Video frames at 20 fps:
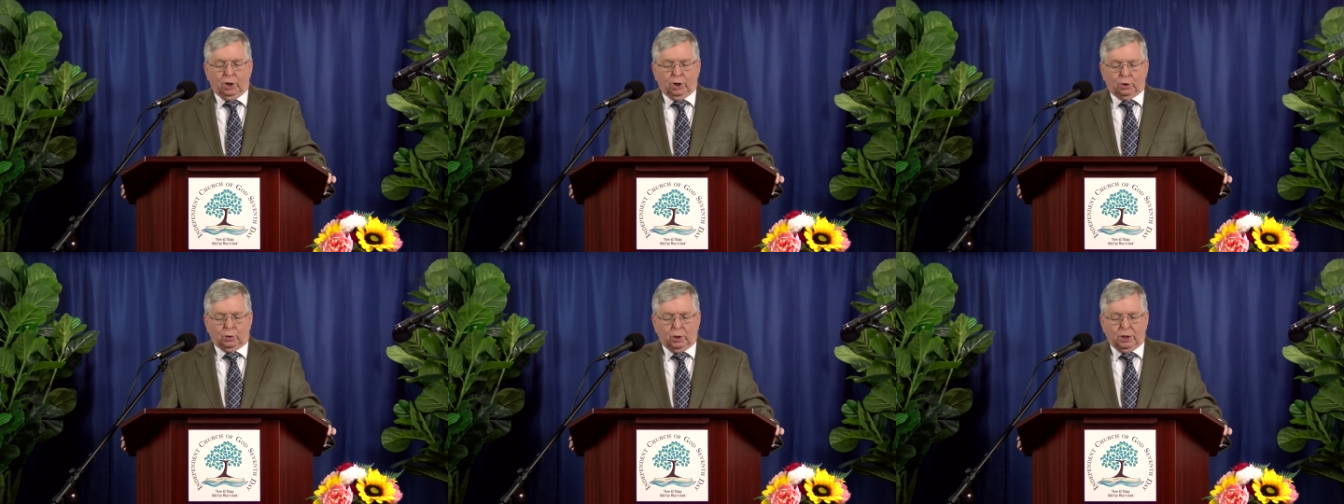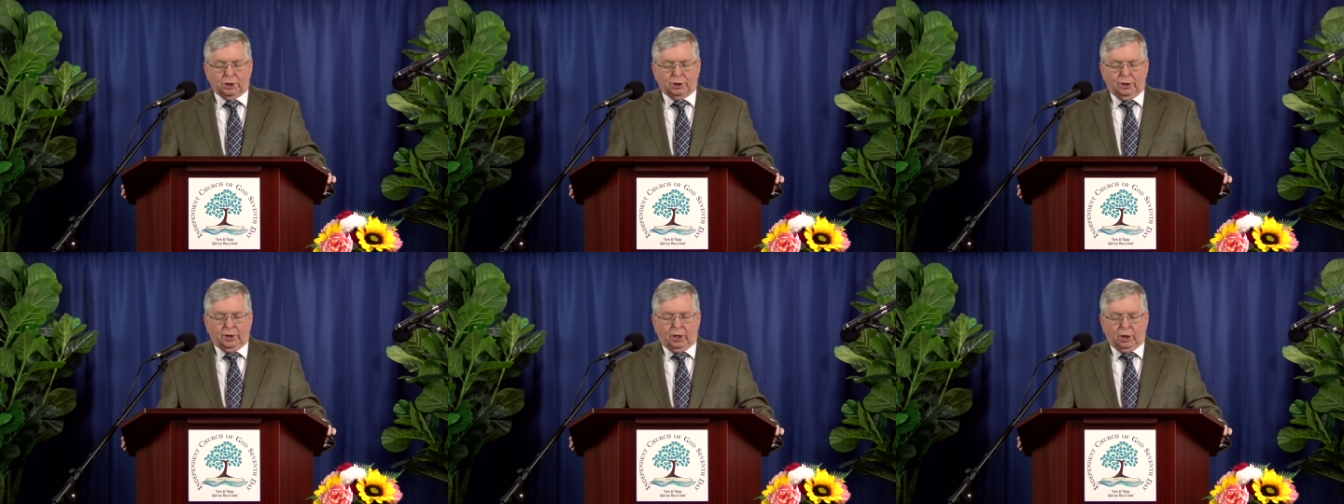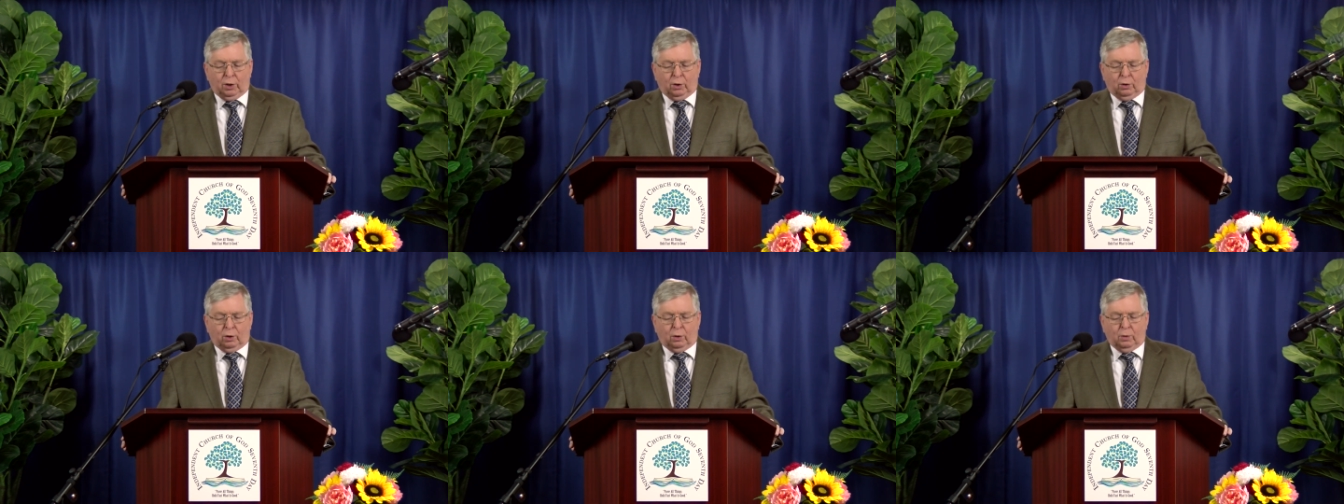Trust in
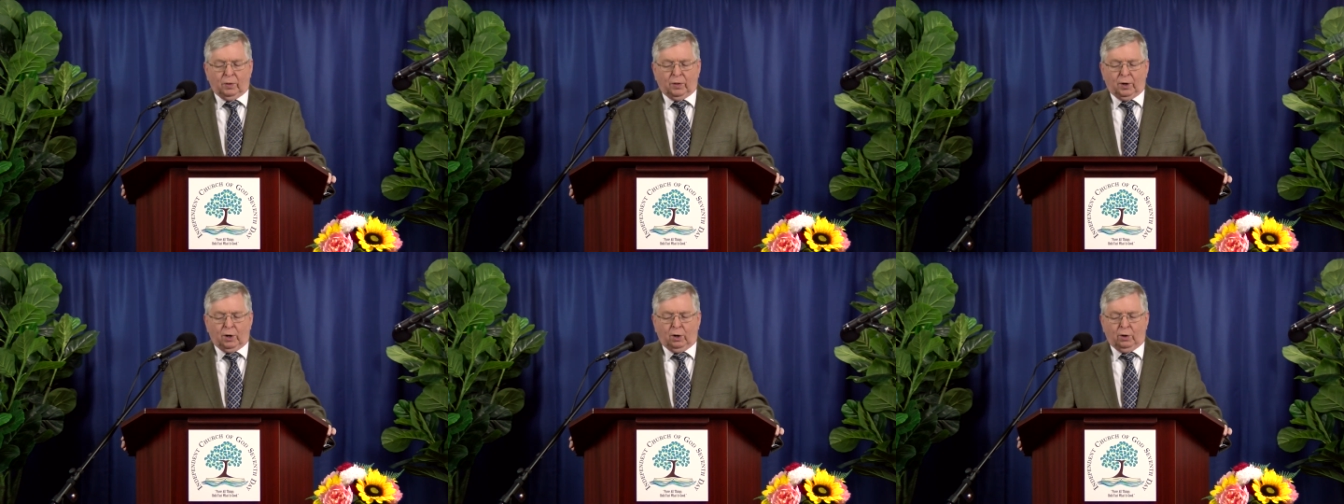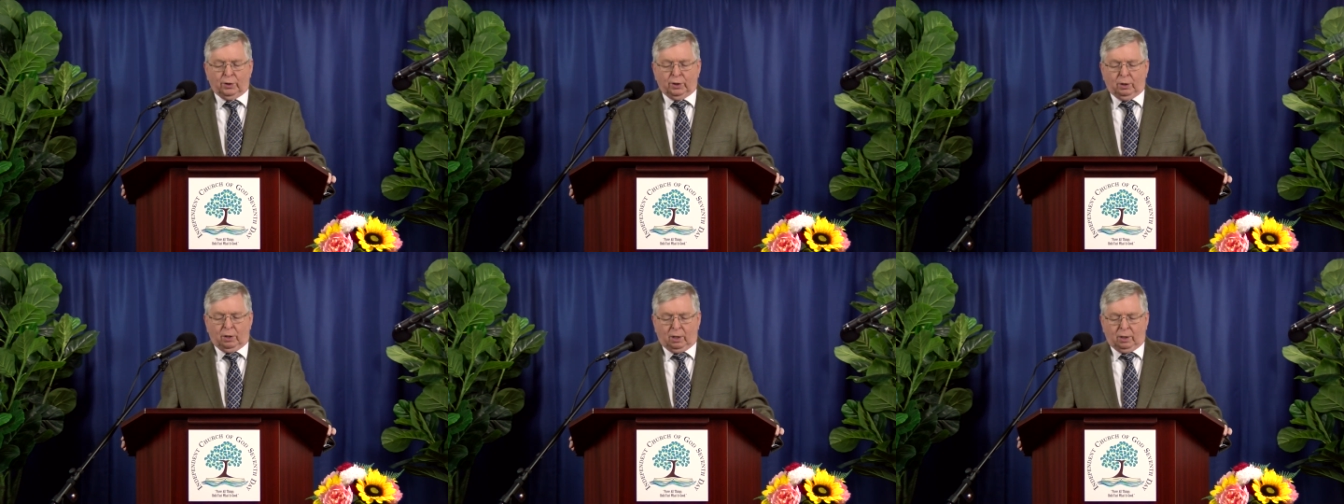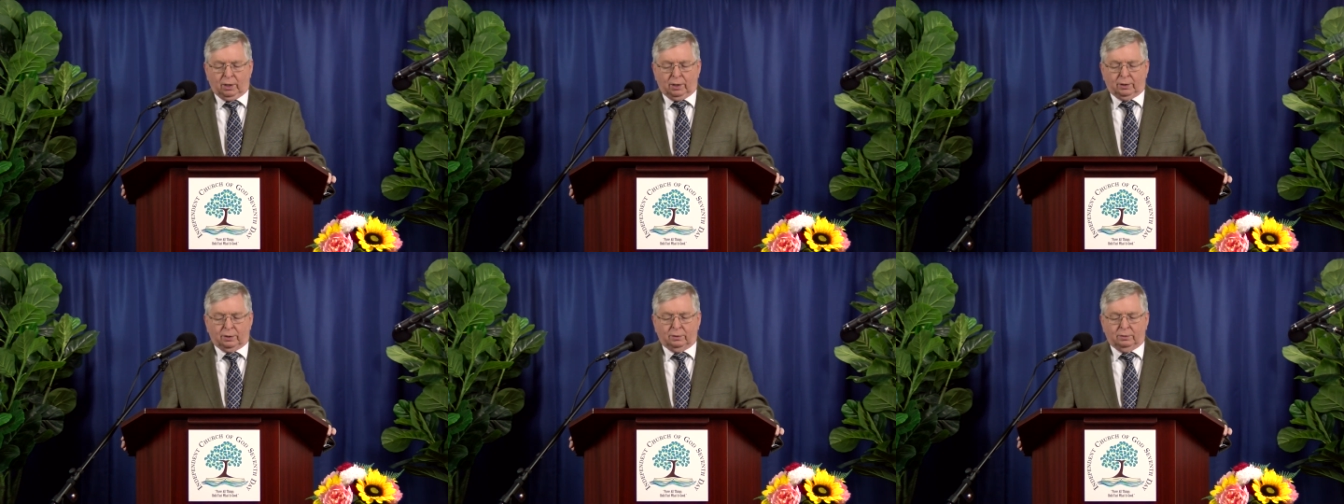the Lord with all your
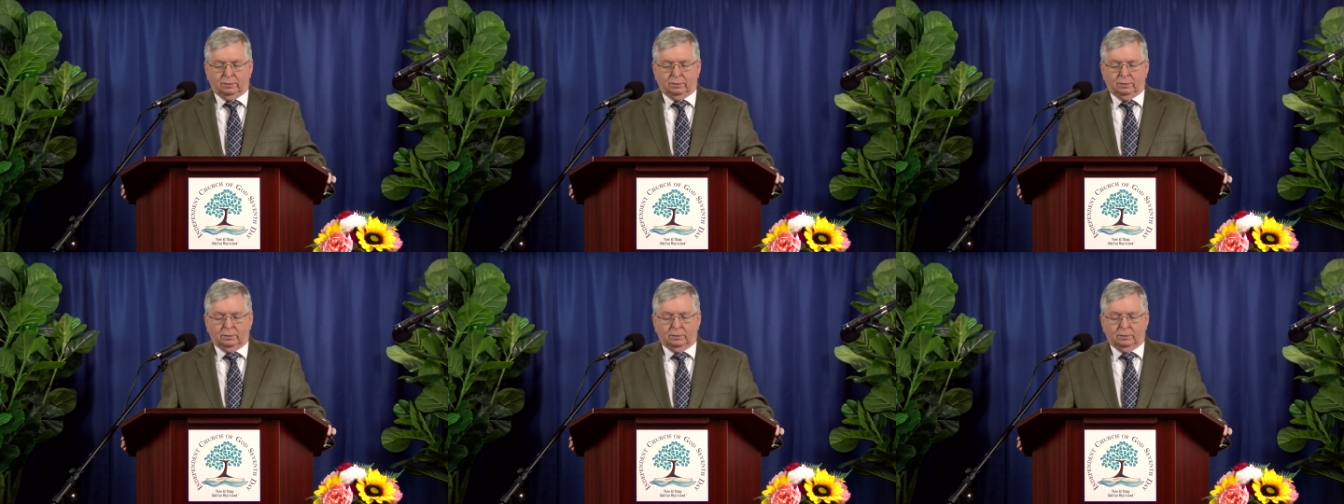heart,